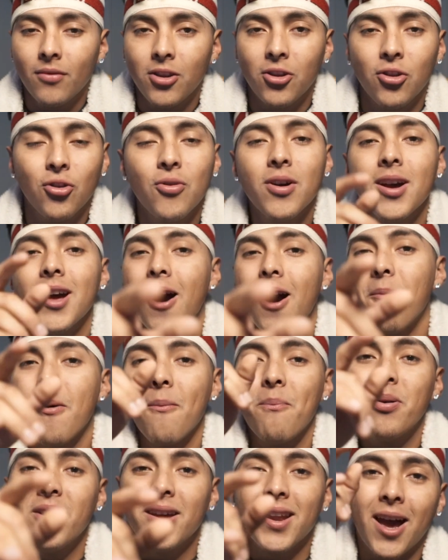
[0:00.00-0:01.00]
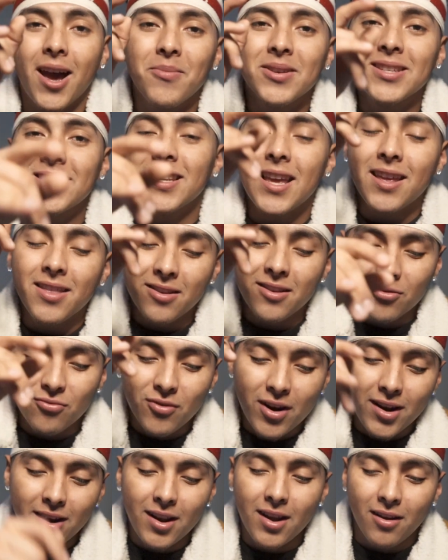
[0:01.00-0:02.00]
You know what? I'm gonna say this
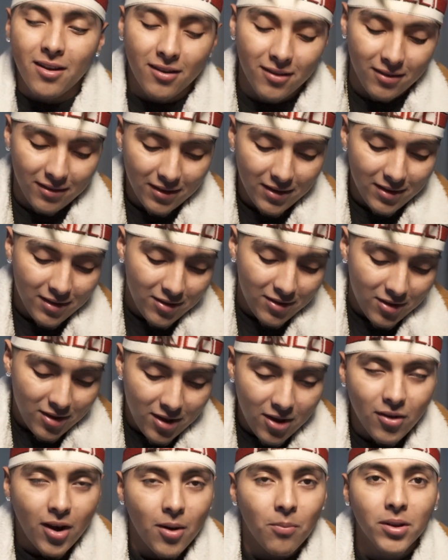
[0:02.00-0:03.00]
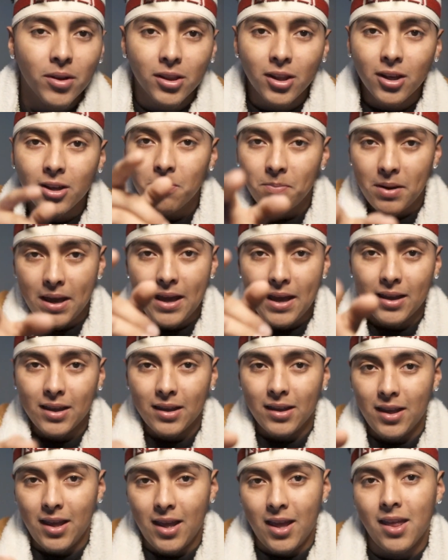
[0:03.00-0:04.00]
right now. I'm gonna look back
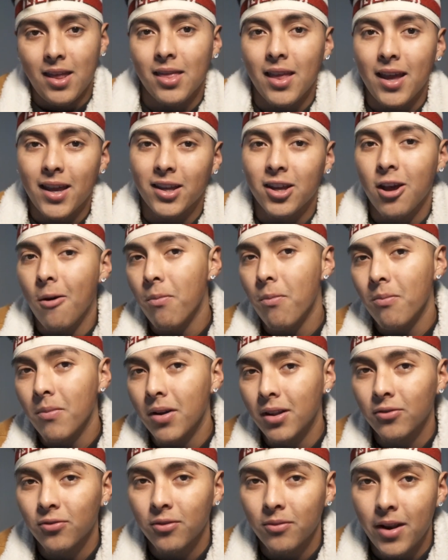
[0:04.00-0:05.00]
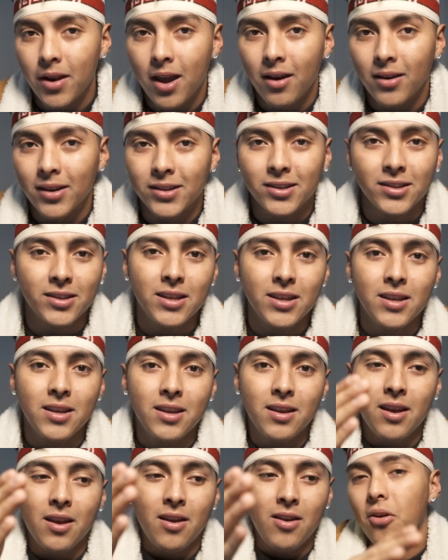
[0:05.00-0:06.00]
in like a couple months from now and
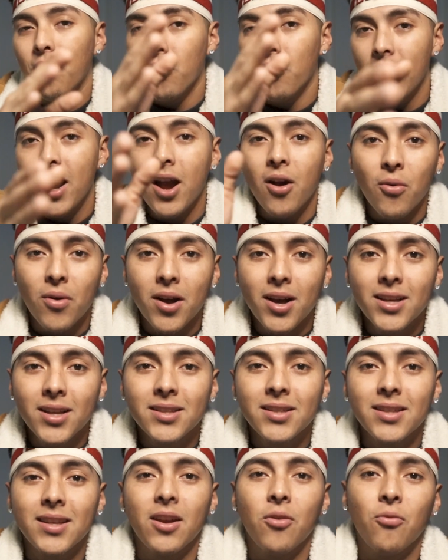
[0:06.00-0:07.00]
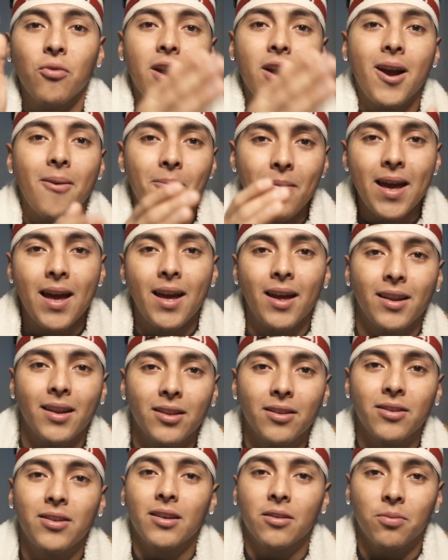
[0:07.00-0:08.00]
see where I was and where I'm
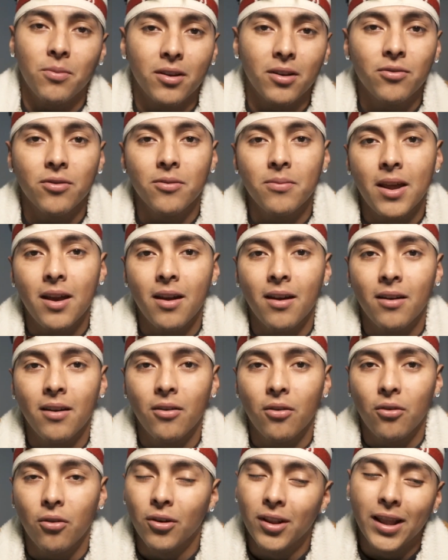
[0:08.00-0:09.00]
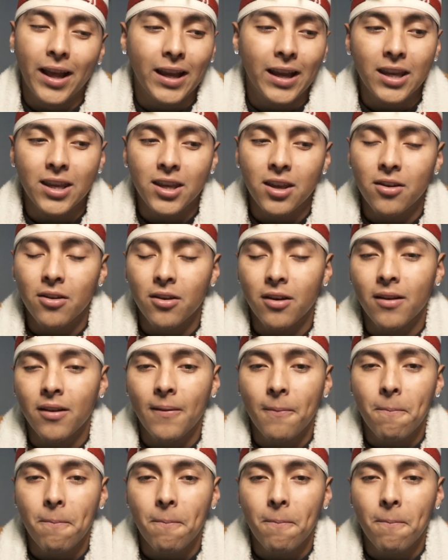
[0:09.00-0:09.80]
at 6 months from now, or like a year.